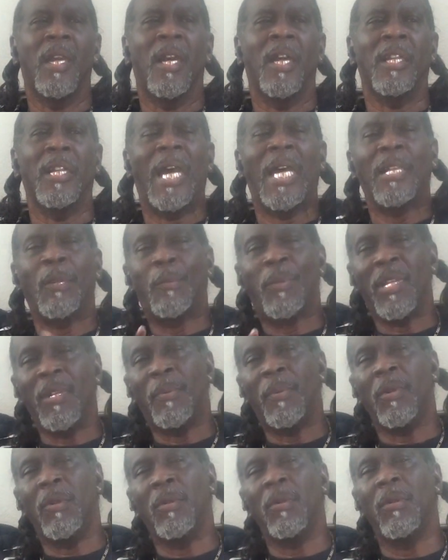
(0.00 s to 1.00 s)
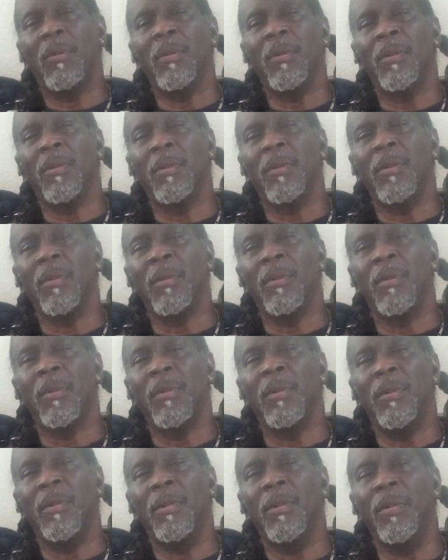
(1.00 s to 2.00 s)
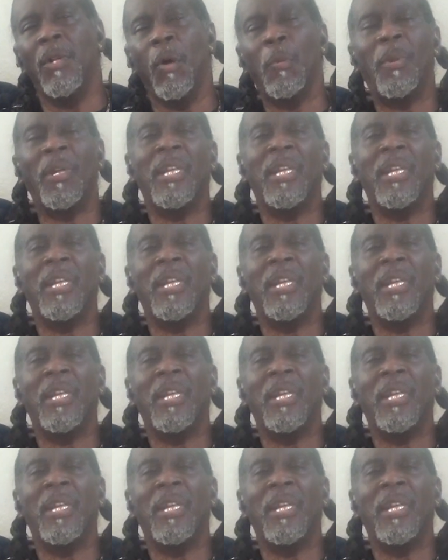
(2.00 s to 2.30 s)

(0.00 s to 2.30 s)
A lot of people don't